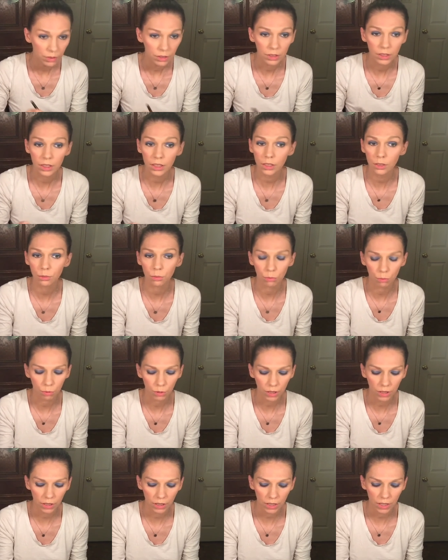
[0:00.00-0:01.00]
Is this
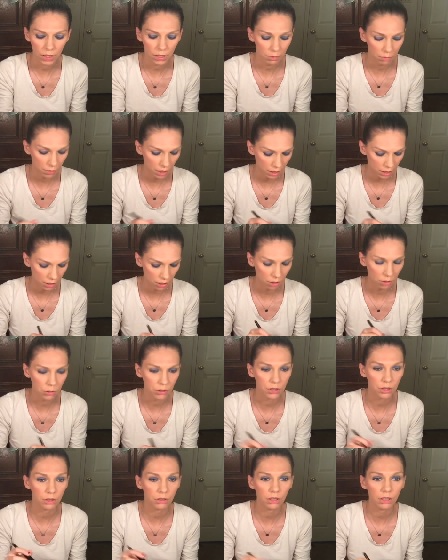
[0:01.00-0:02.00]
really my
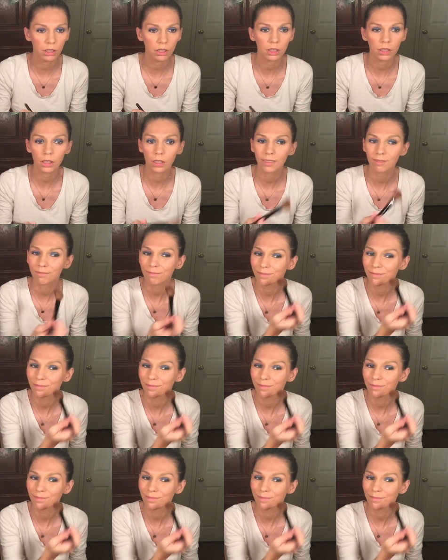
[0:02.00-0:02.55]
go-to look?